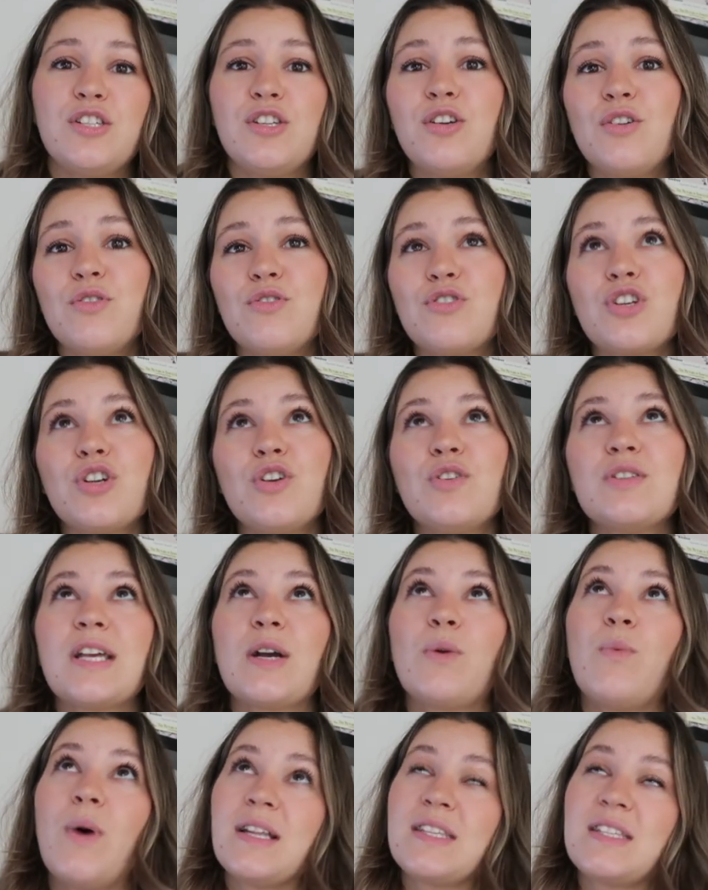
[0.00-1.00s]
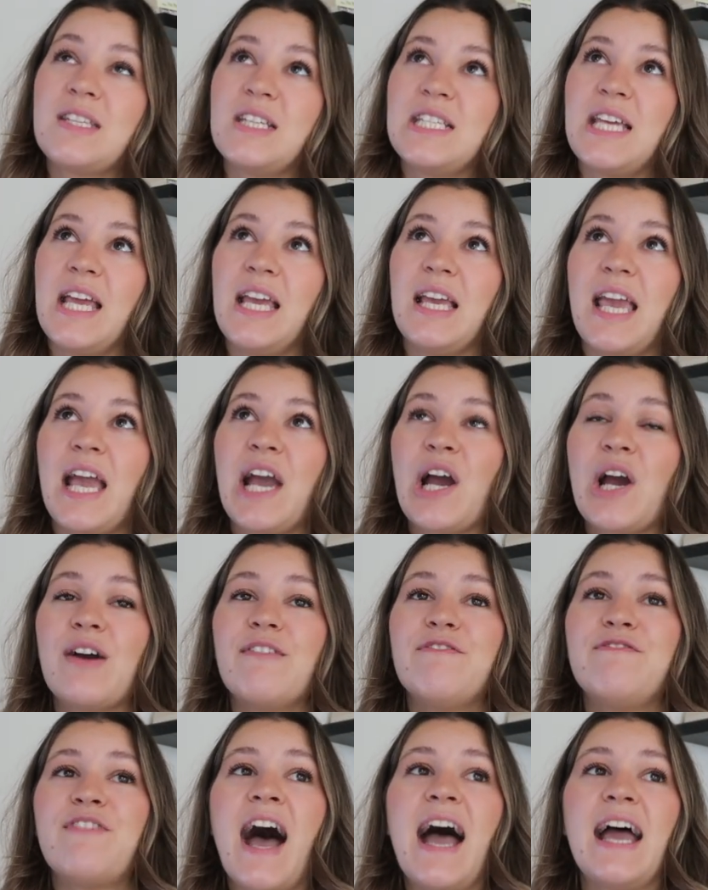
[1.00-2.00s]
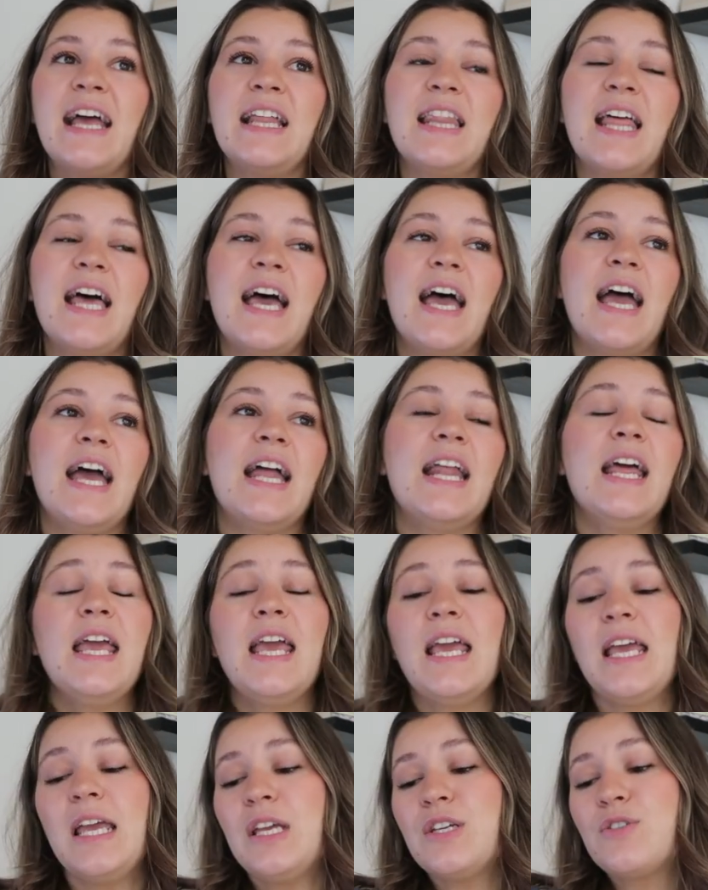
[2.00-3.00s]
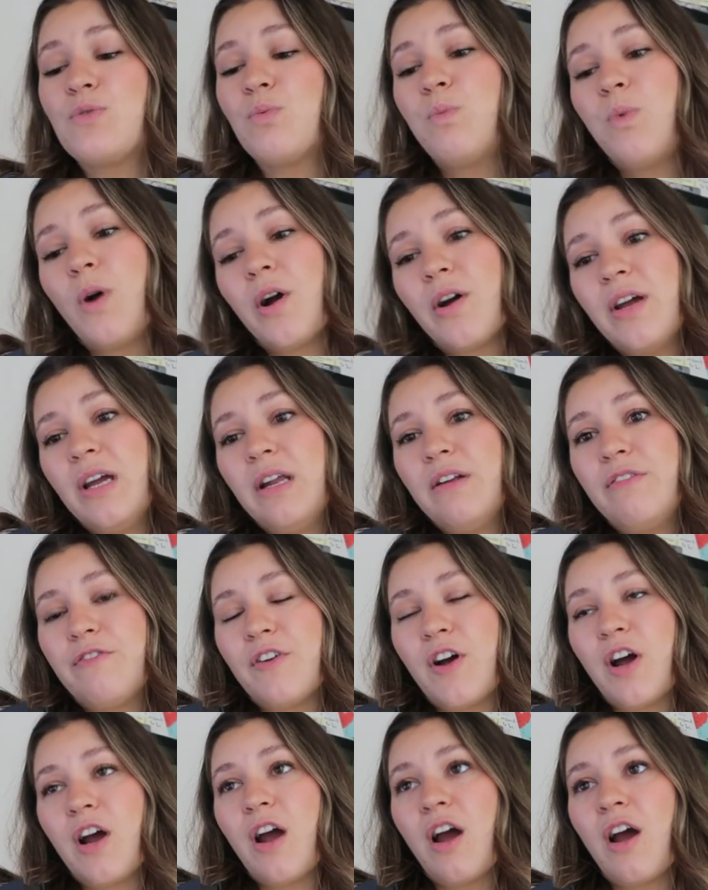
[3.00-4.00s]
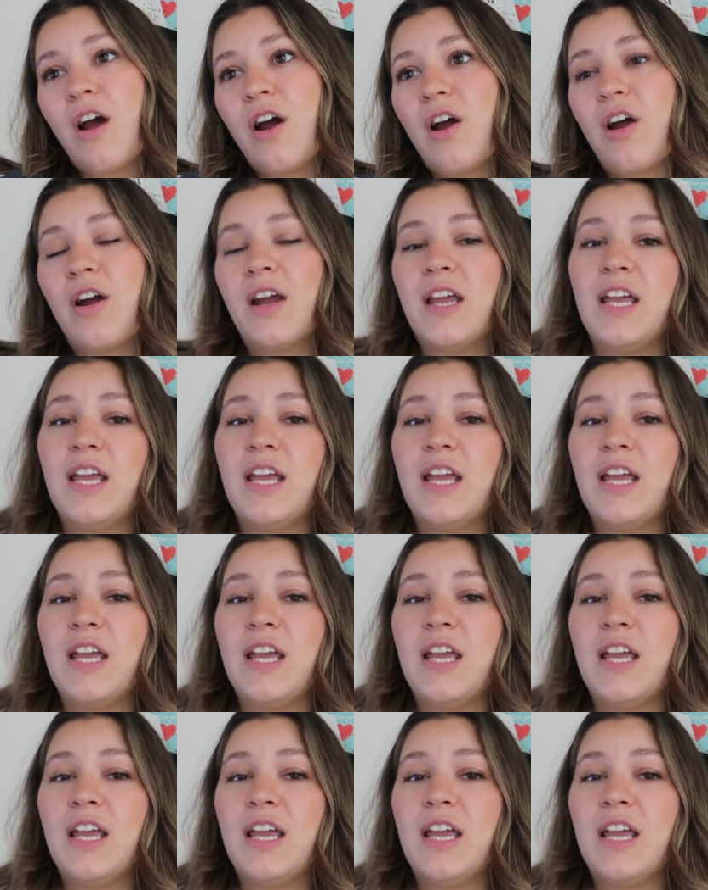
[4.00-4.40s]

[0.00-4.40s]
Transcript: two-shoes, like wants to take care of Violet. He's worried for her.